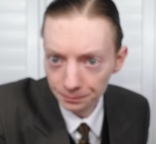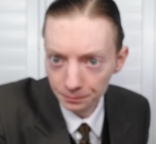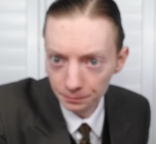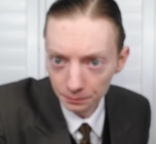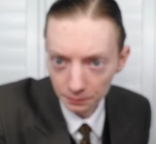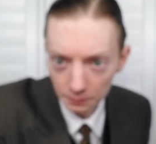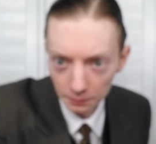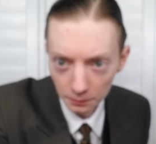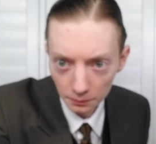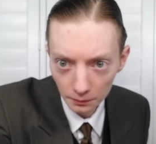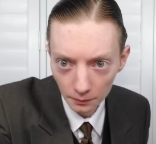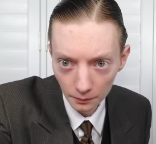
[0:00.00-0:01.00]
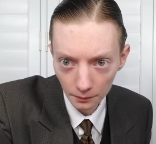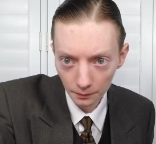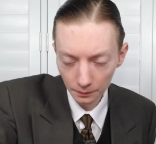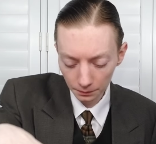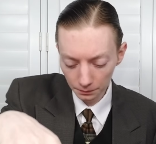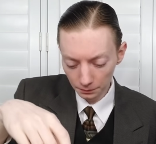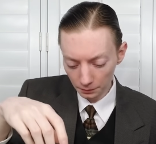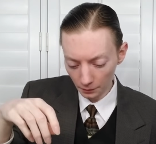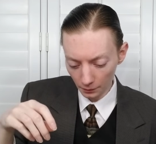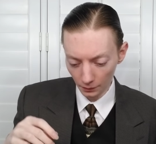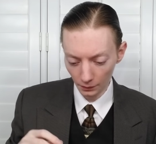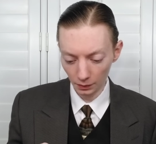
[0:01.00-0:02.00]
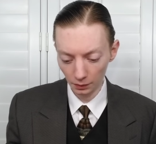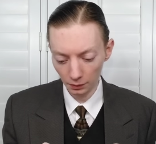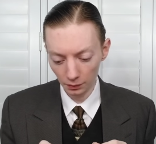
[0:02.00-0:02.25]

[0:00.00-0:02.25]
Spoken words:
No one is speaking in this clip.